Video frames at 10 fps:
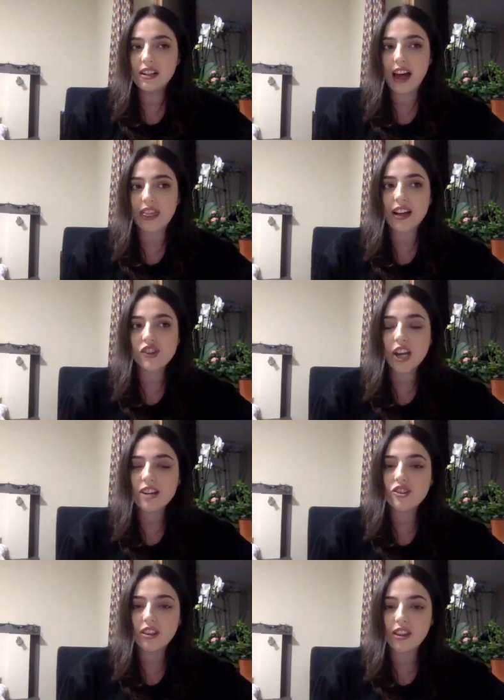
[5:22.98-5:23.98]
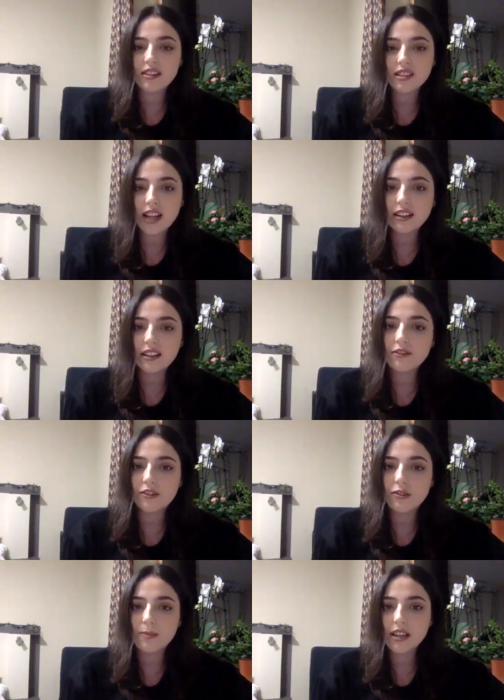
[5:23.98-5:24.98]
and that changed things slightly
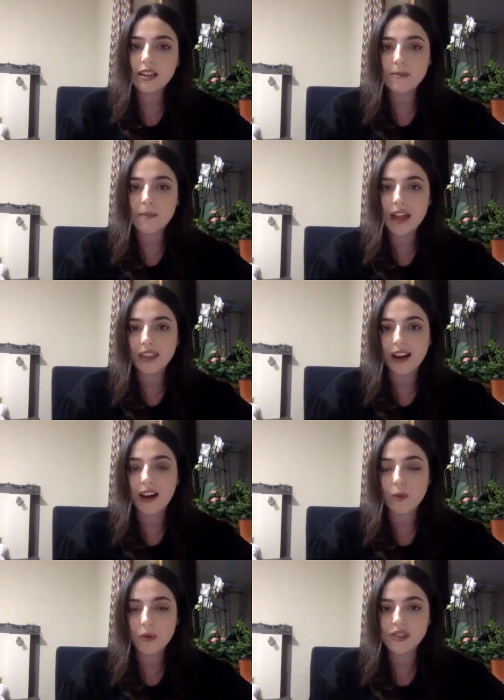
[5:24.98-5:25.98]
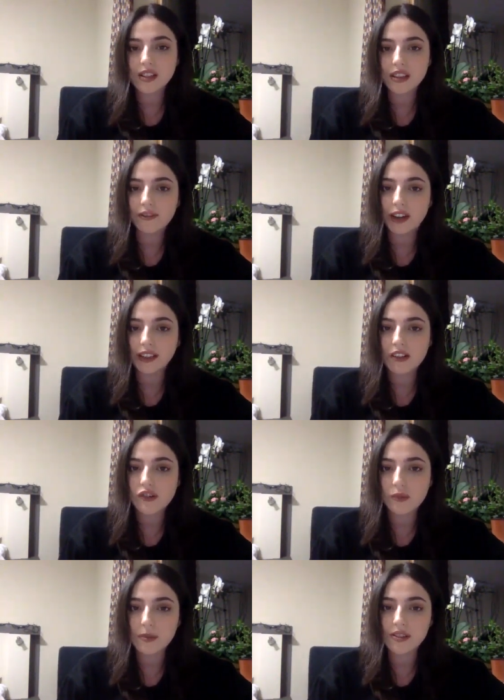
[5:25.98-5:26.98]
for me it meant that i was in the
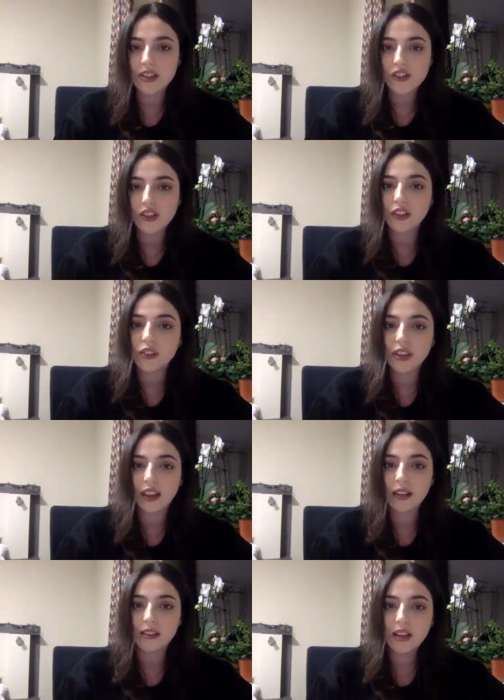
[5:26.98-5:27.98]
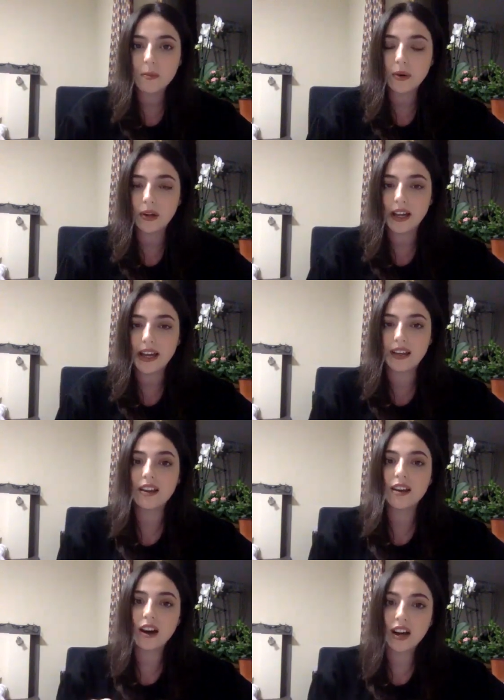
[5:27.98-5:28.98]
financial position to then put a
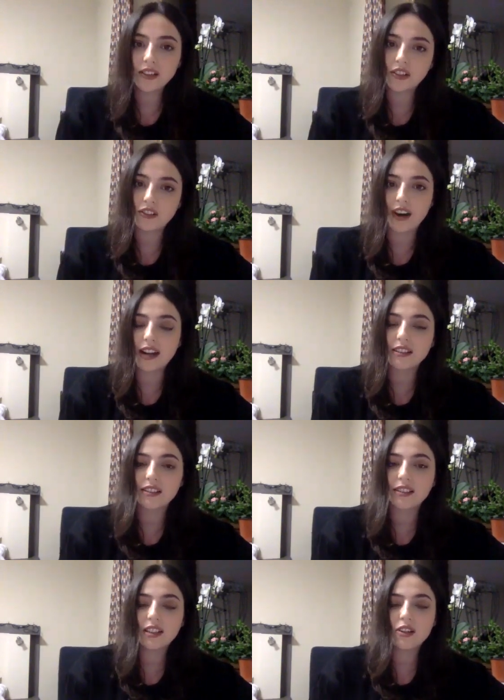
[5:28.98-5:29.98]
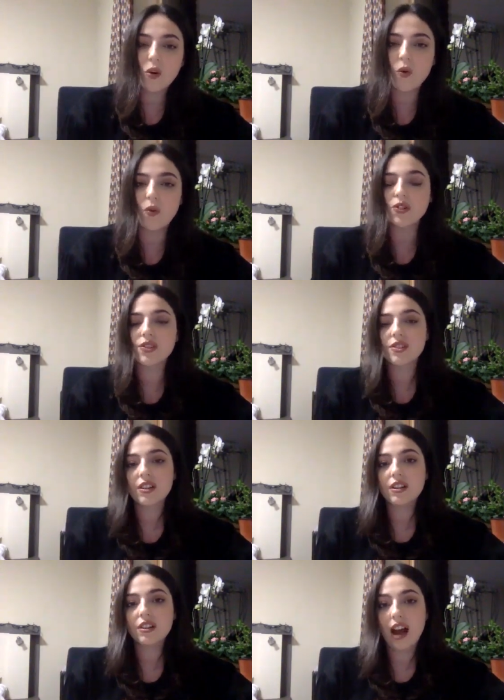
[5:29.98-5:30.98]
undergrad course
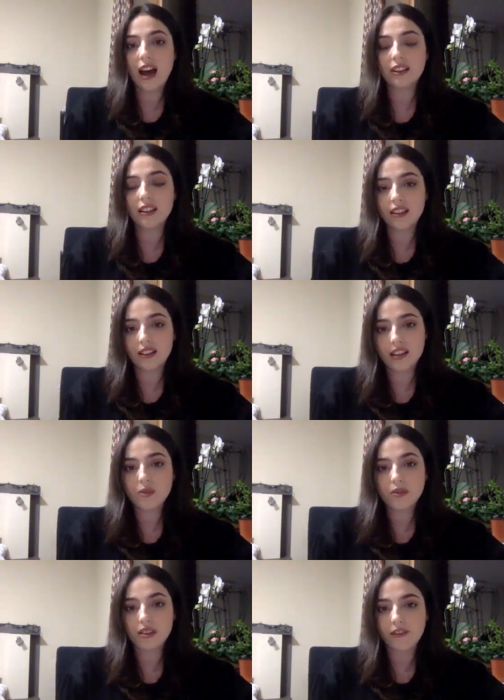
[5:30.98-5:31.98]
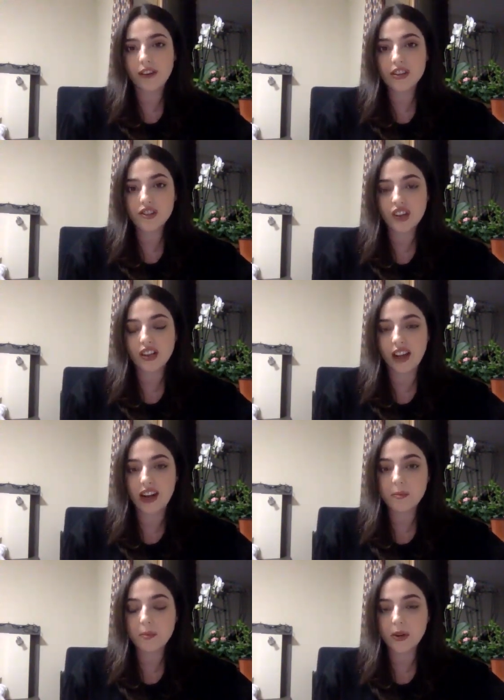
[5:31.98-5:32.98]
and this was the first year that
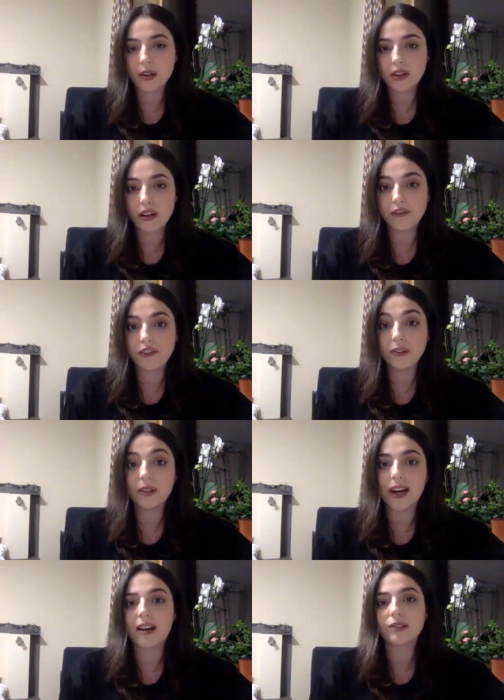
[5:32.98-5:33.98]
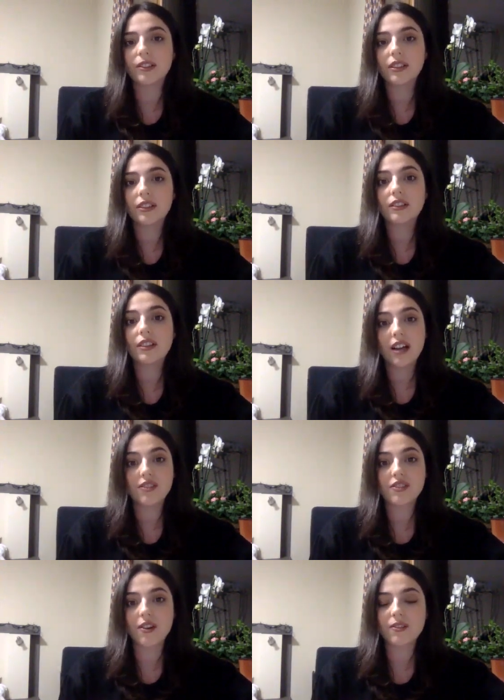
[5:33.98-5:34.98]
i put a few down and
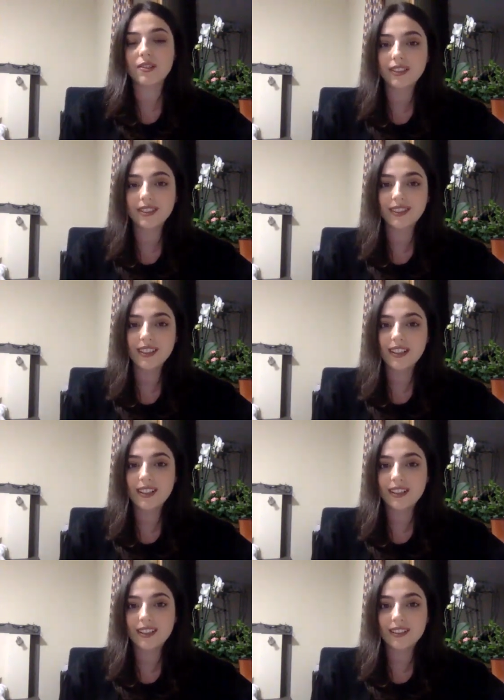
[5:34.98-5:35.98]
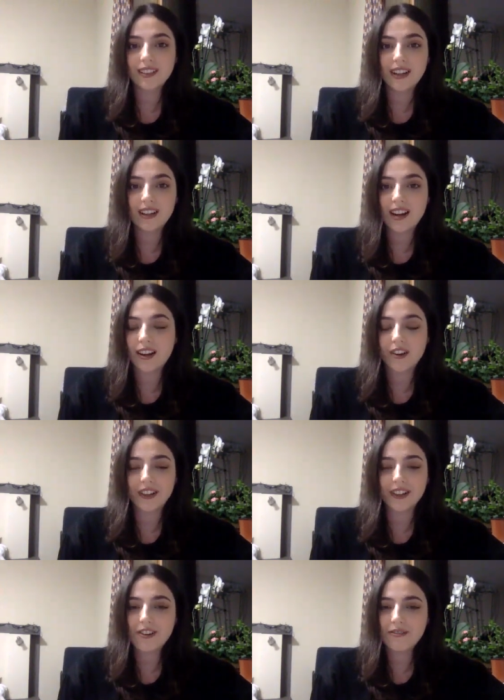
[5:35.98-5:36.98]
so i got
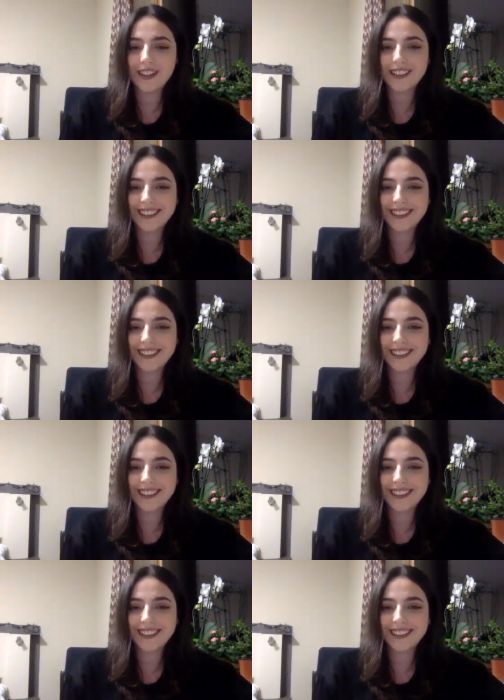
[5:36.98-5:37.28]
an offer